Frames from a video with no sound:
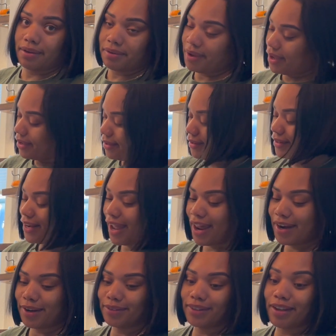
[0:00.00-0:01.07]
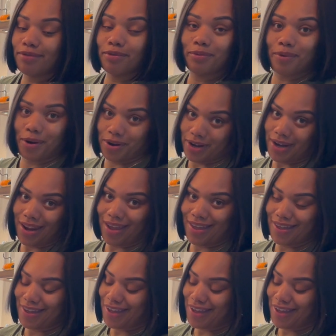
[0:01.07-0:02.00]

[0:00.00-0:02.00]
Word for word: Okay. Now I learned that from working there